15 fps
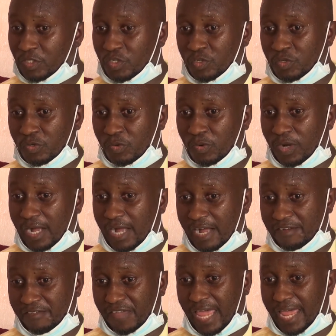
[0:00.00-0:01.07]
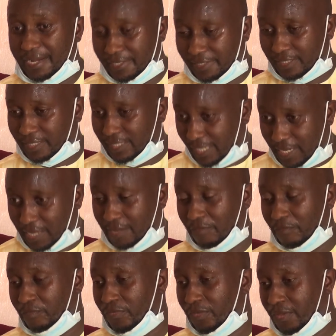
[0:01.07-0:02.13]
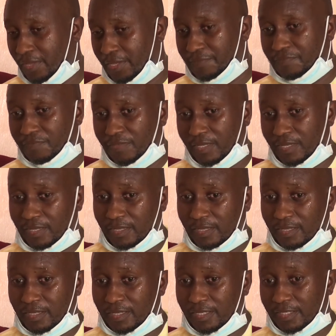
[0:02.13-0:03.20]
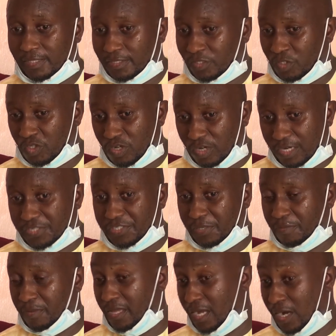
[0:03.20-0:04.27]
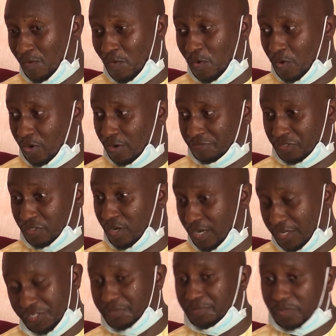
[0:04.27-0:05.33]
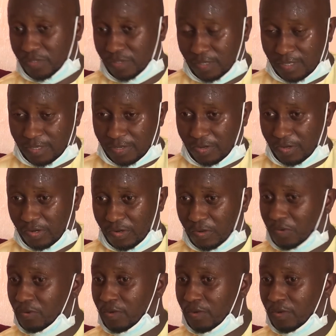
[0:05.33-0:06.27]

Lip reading: to have any say in the scholarship, the award of scholarships, you know.